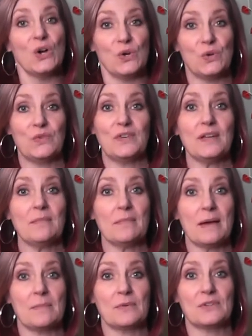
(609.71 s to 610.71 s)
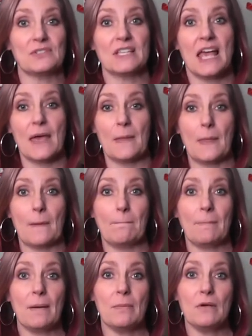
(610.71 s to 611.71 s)
Who remembers the
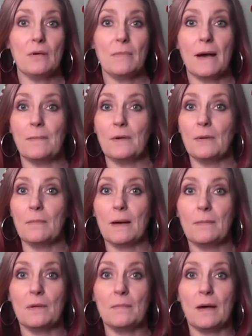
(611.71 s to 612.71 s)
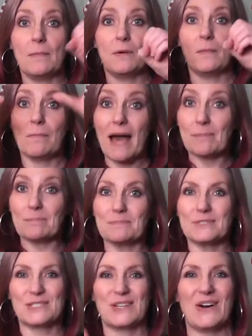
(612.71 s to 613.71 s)
Bubble Bubble Bubble Bubble Pop
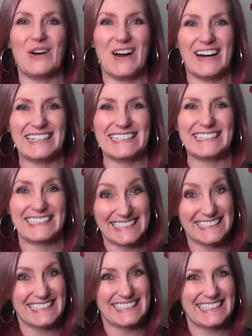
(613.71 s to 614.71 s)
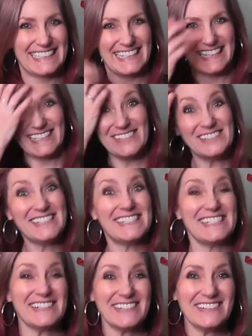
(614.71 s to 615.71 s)
song. You
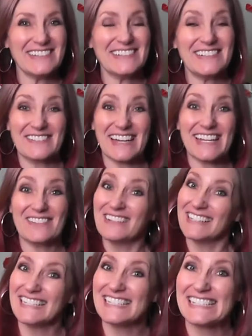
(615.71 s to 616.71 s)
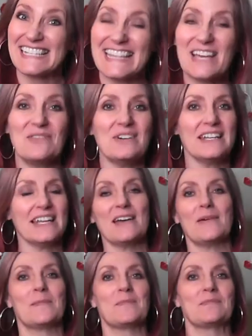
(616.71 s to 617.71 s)
do? Great! We're going to sing that one
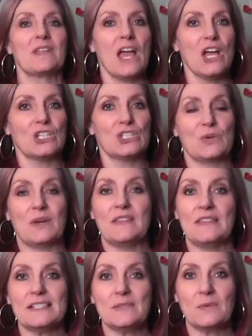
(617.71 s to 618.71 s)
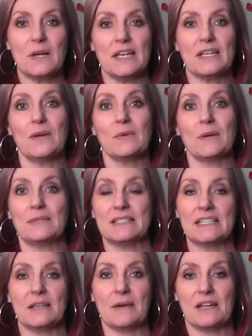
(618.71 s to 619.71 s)
now. So in this one, when we
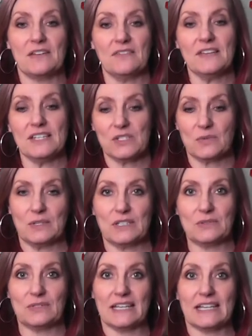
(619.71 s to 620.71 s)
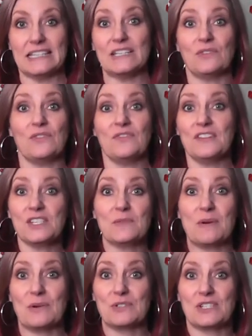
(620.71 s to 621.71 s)
sing about a fish, we do like a little fish
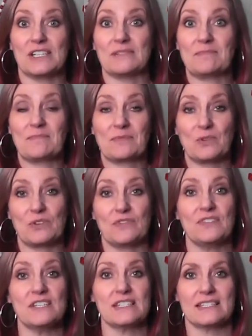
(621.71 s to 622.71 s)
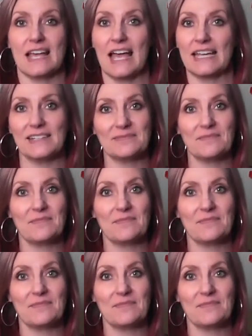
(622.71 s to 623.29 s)
motion or a fish sign.